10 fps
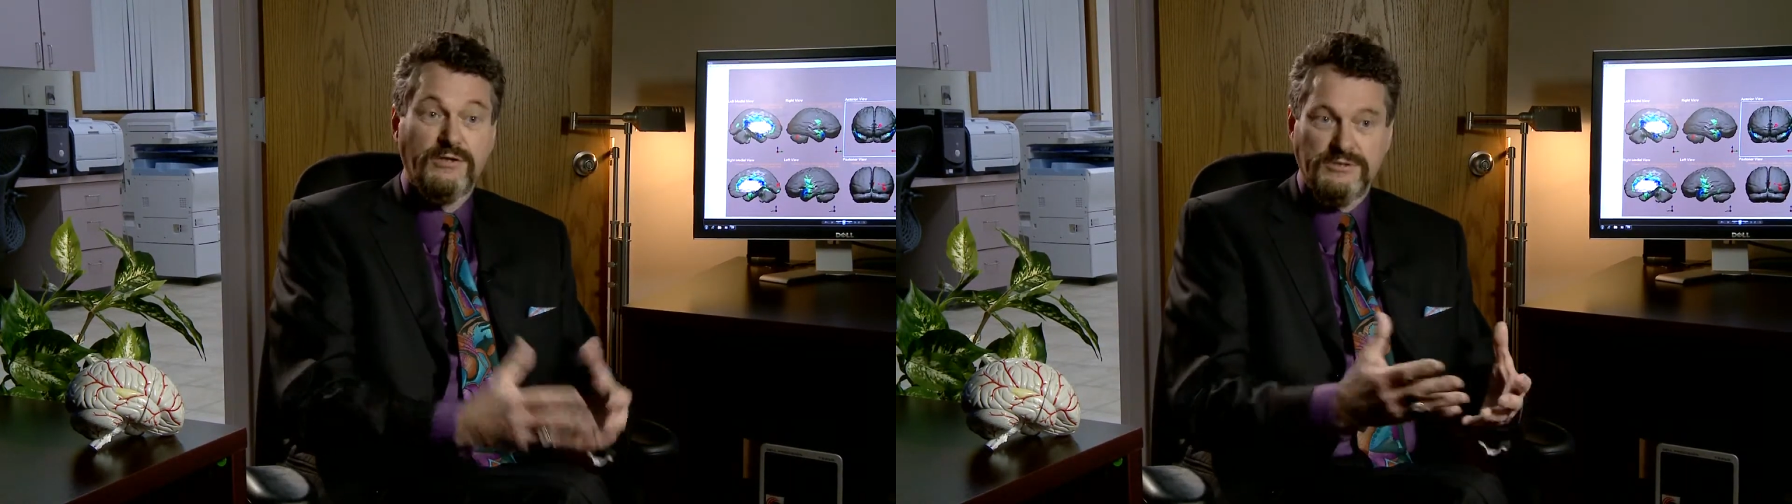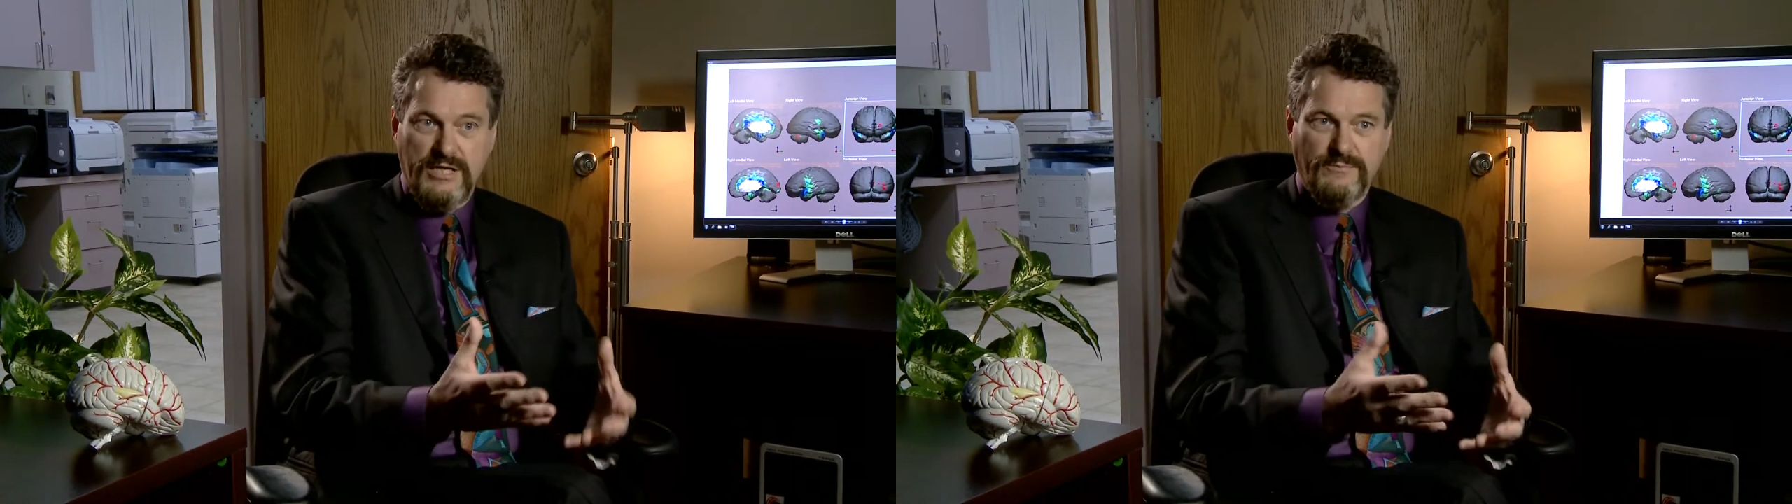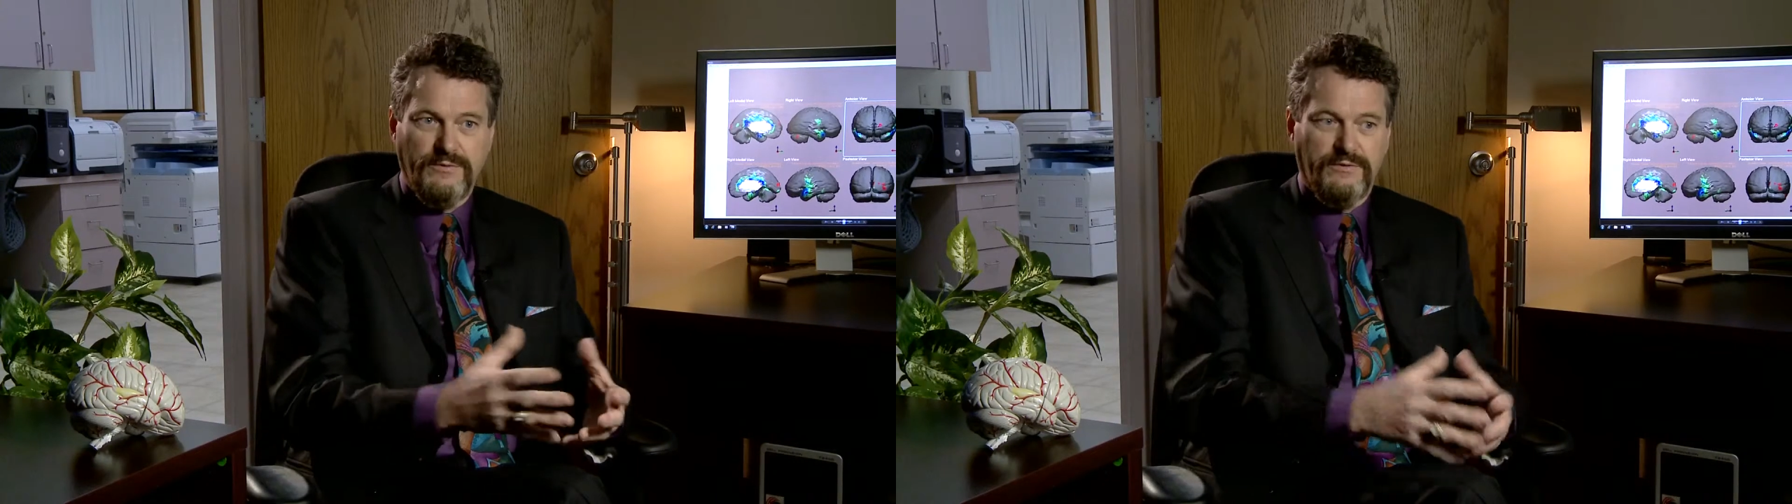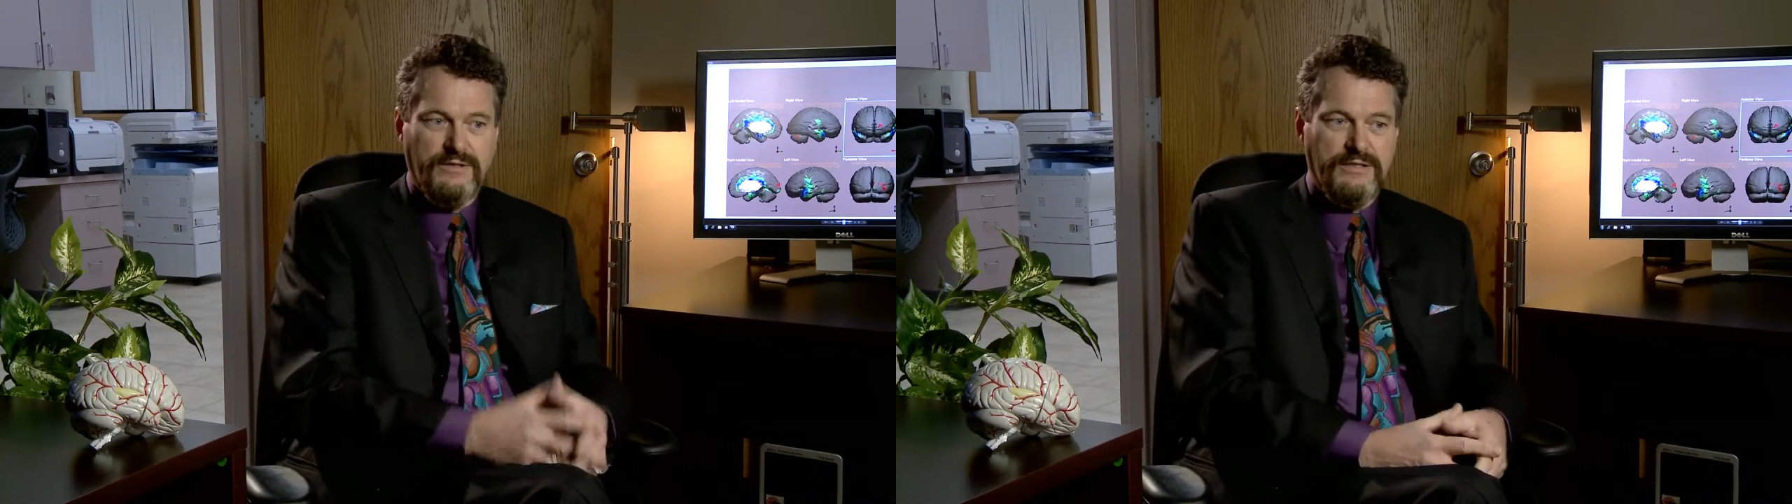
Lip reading: example,